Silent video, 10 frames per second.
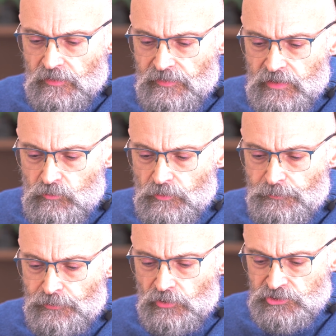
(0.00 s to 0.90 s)
they were a
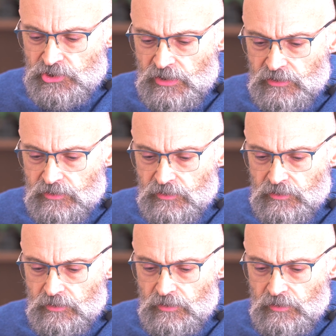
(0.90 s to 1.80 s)
project
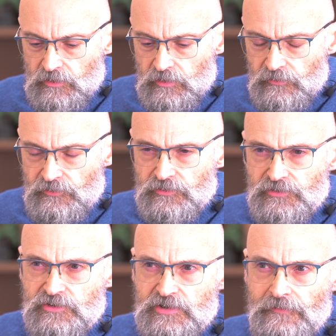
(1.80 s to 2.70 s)

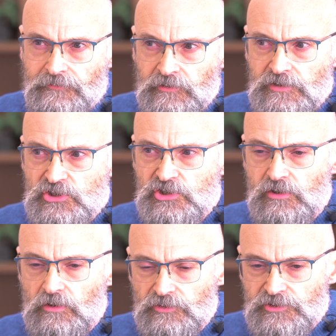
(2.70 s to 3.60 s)
that definitely
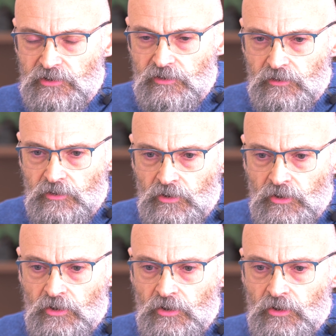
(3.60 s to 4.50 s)
started
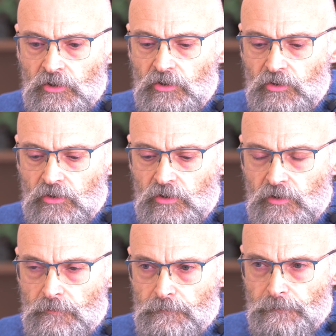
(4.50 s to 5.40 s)

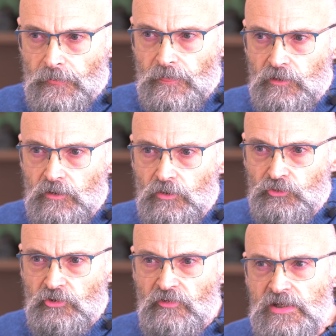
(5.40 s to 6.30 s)
under
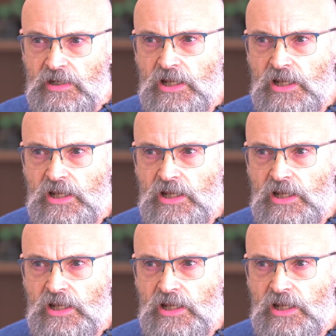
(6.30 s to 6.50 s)
the